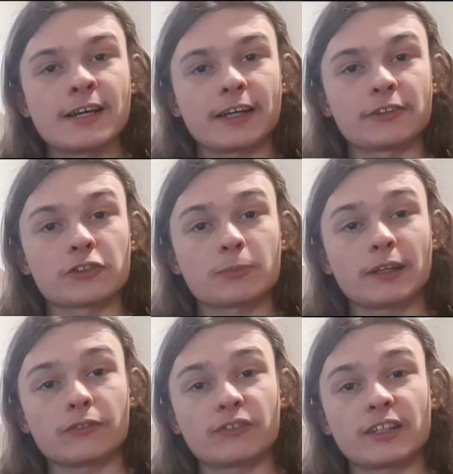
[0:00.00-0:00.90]
and just
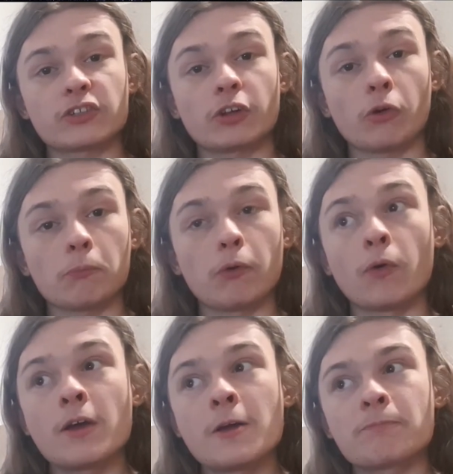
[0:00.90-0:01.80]
make things a lot
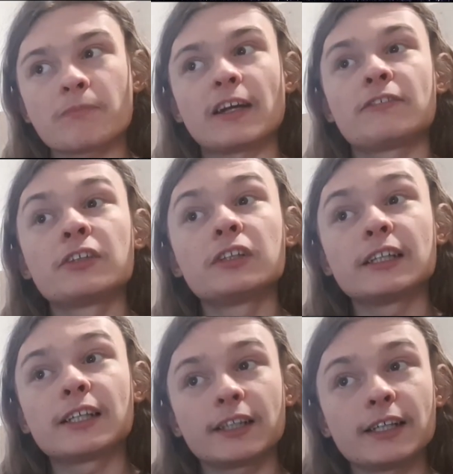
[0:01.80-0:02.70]
more
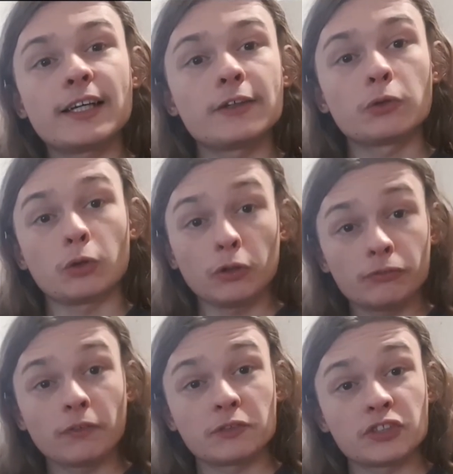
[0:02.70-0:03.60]
evidently clear your love
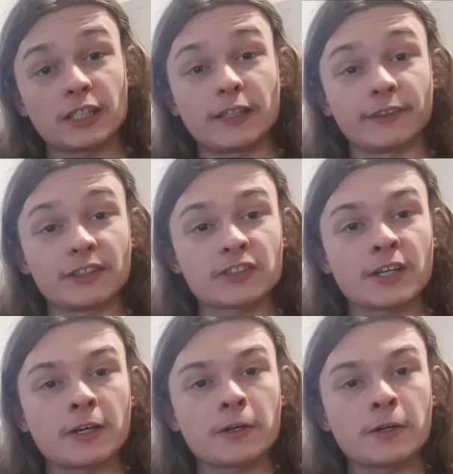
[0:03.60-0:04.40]
for the series.